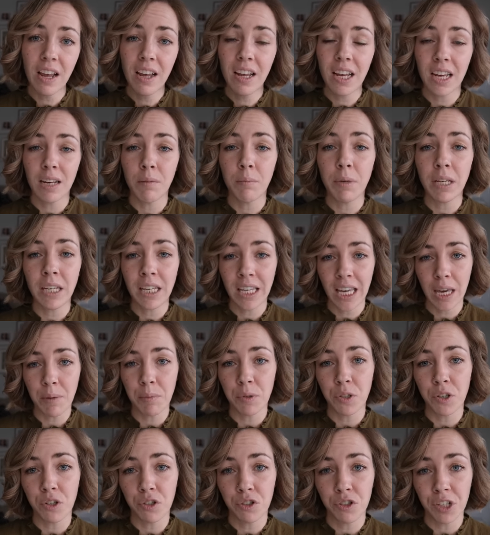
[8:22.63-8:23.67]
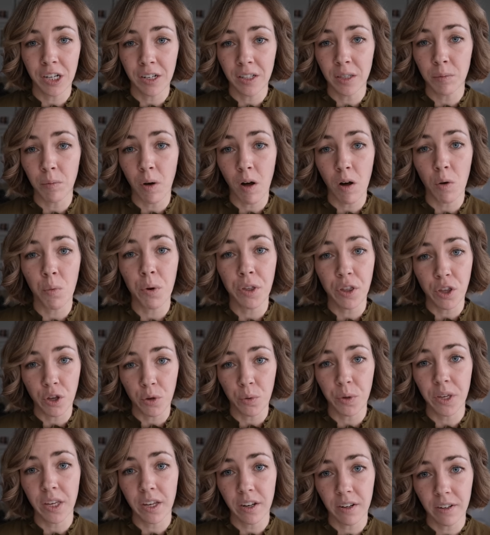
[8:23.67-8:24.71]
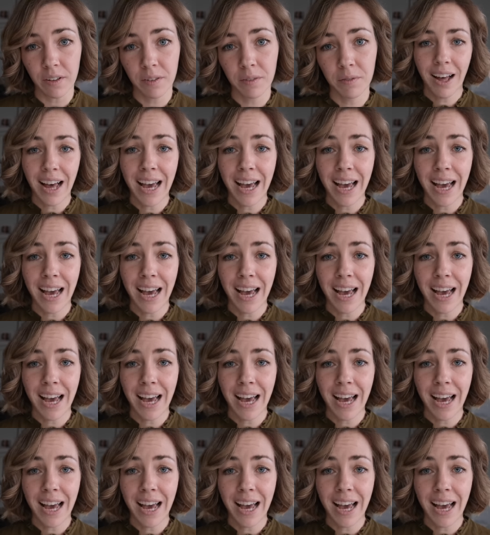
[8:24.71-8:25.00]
and being able to share them all with you here.